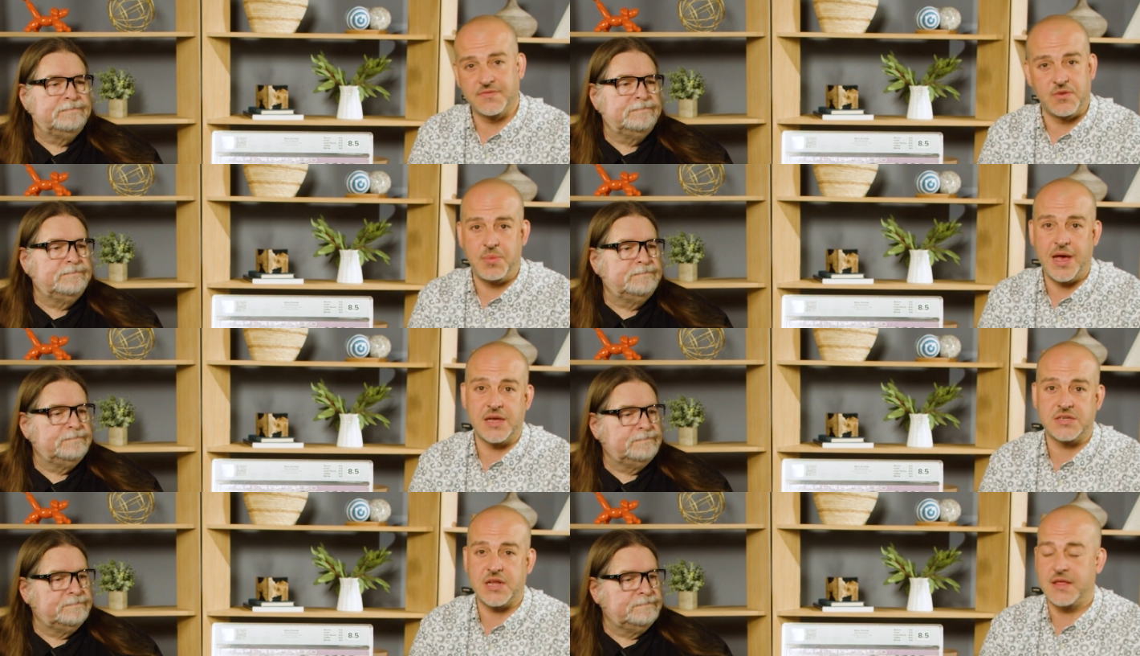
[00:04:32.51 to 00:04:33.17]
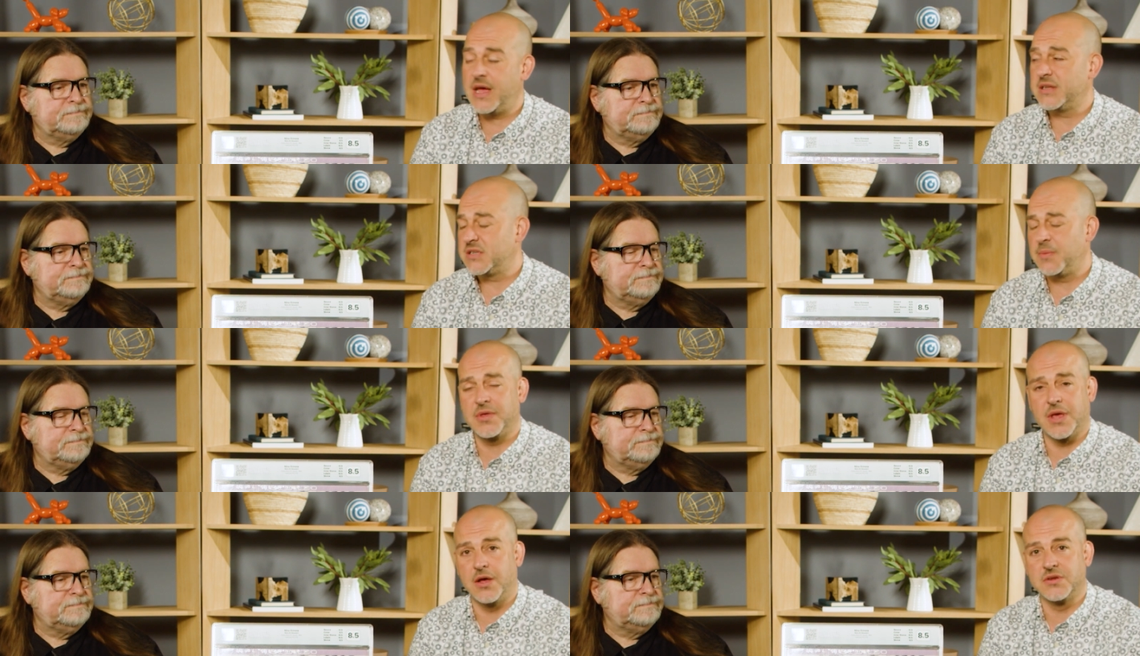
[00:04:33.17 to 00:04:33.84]
Speaker 1: of the best. And that's
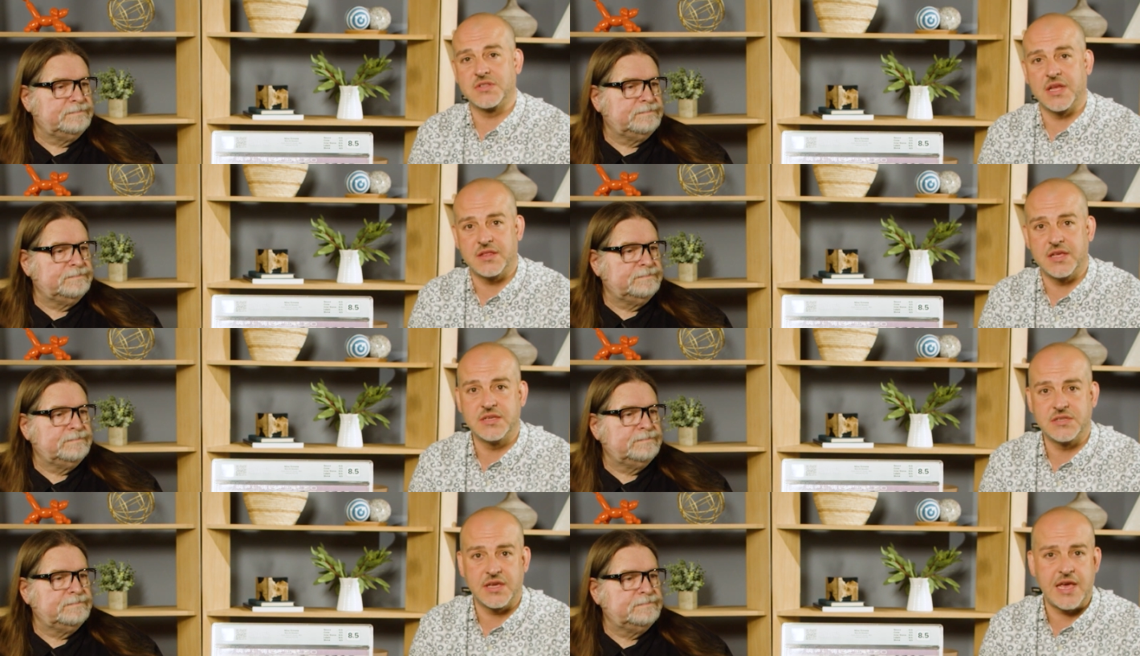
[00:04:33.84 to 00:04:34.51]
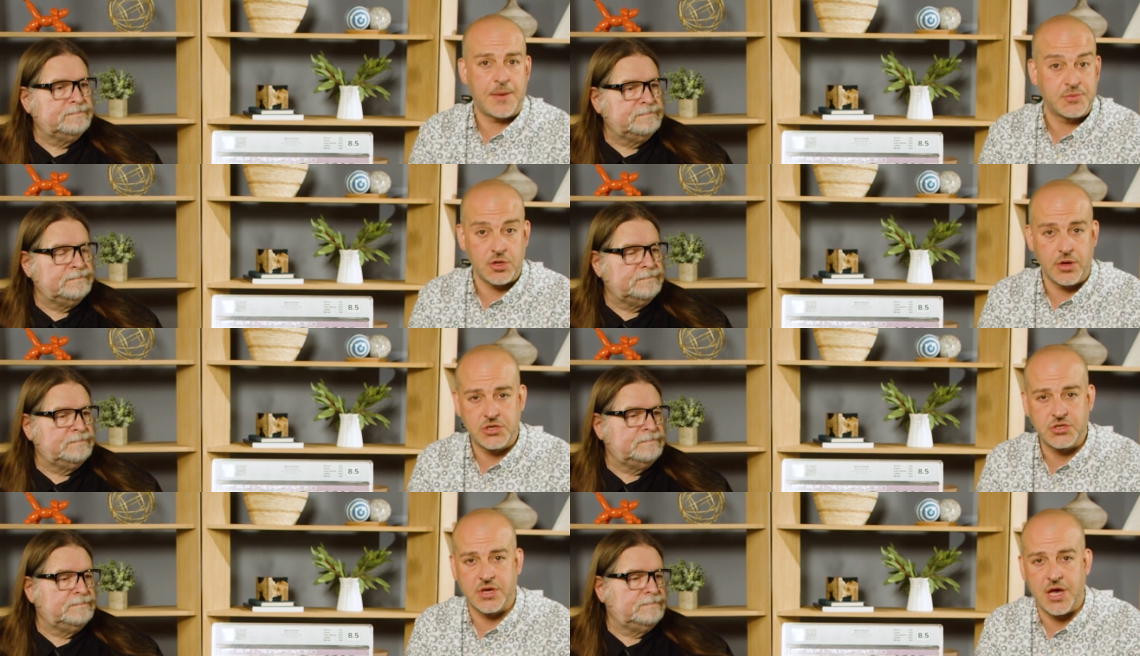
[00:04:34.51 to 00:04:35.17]
something else that these
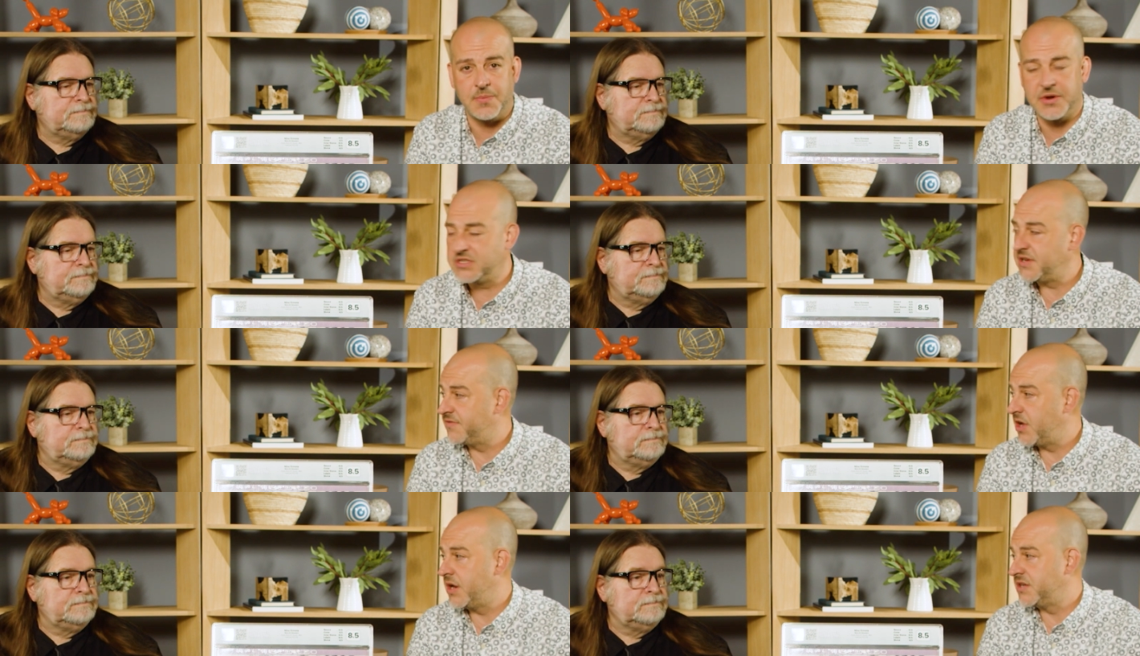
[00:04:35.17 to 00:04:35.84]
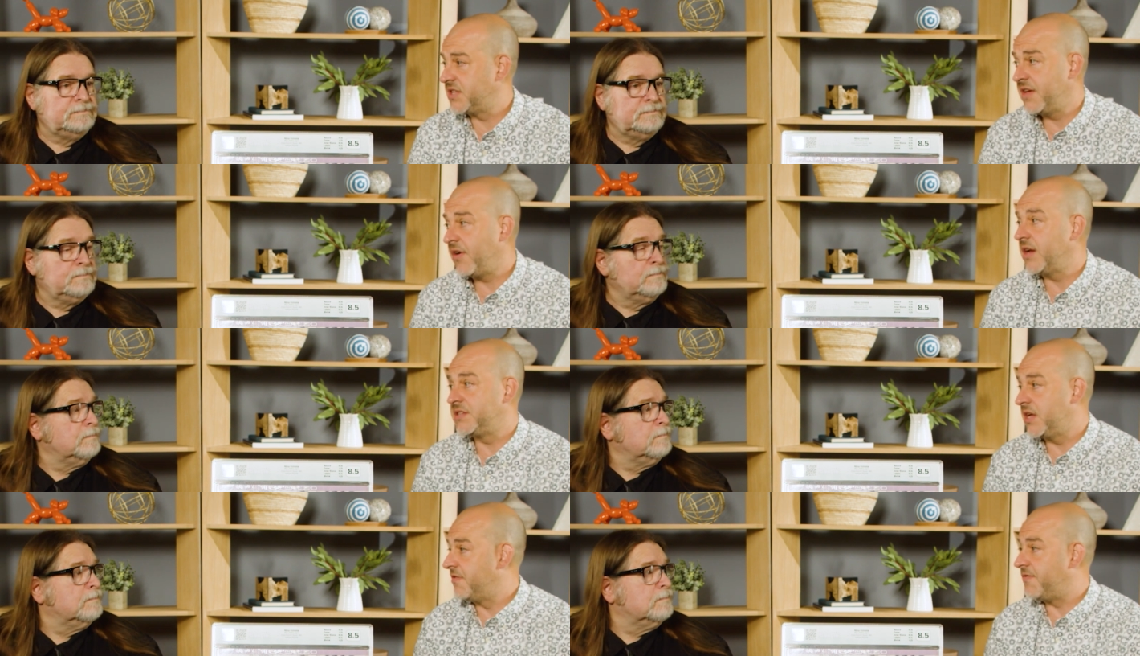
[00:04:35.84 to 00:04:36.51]
encapsulation companies have done is they've
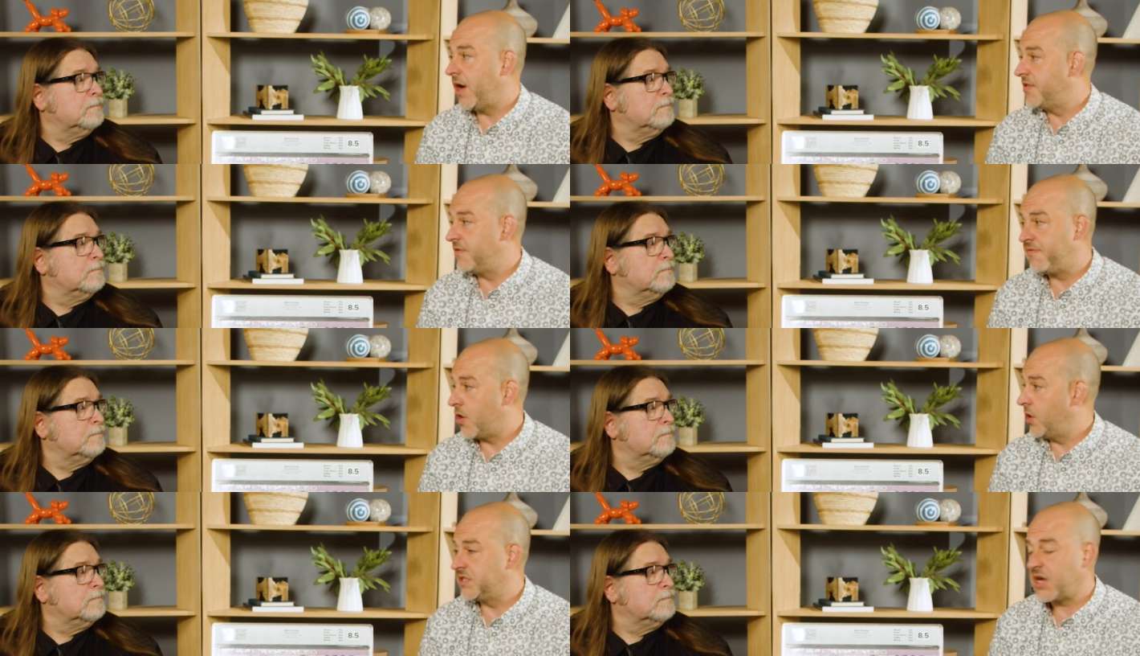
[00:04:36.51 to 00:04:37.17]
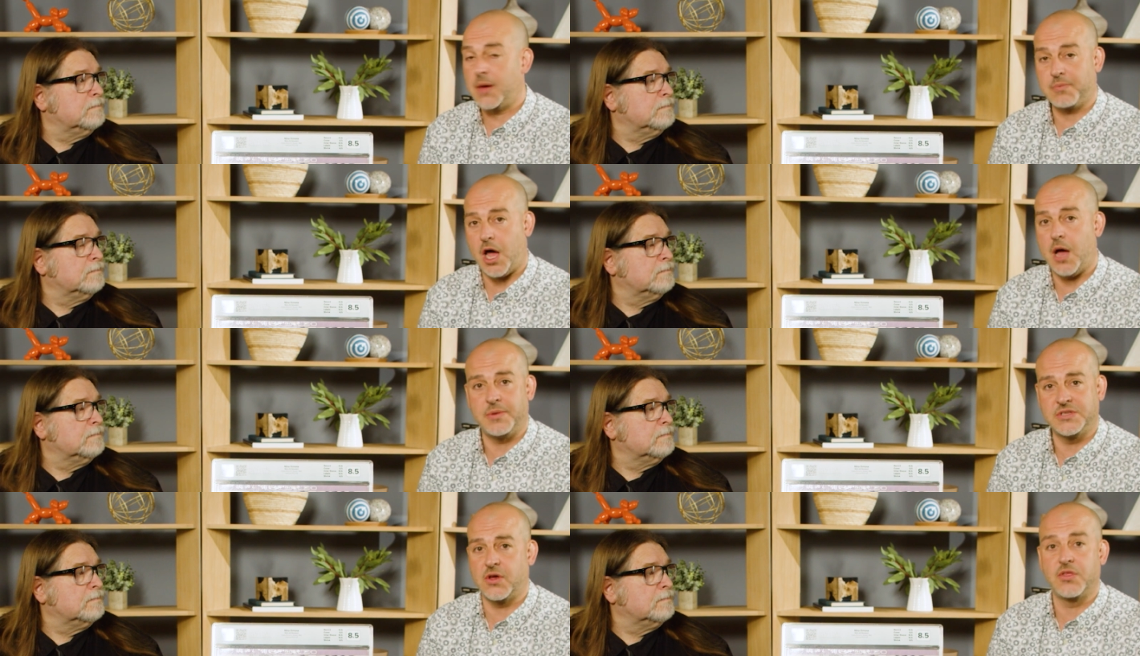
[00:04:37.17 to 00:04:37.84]
identified the very top
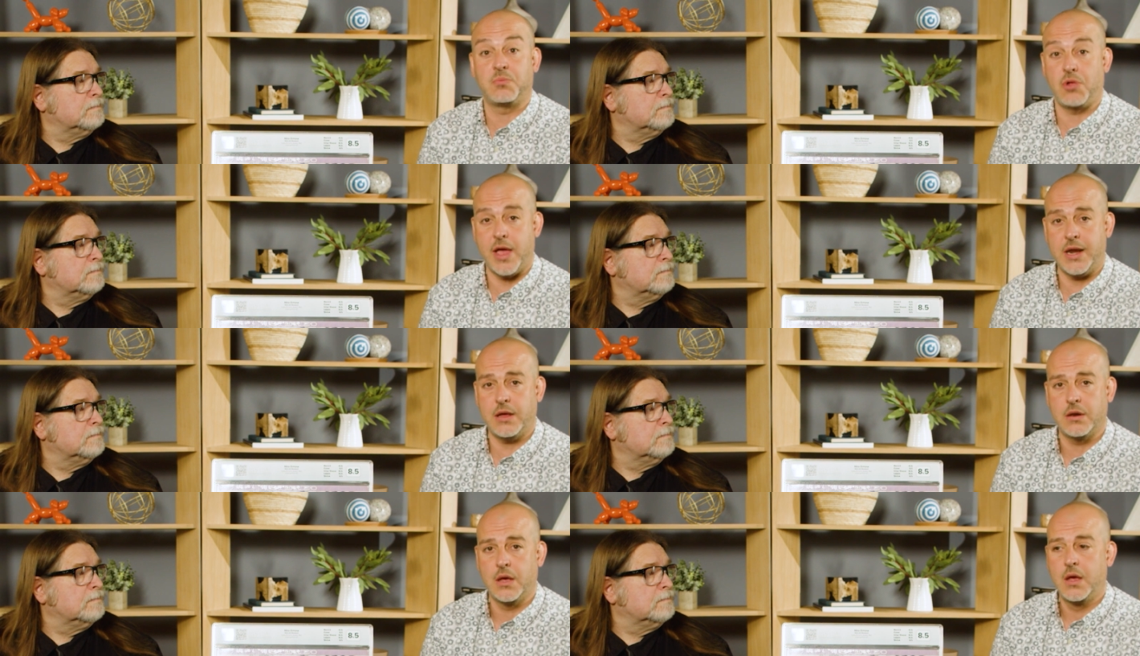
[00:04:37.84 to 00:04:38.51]
copies on the planet.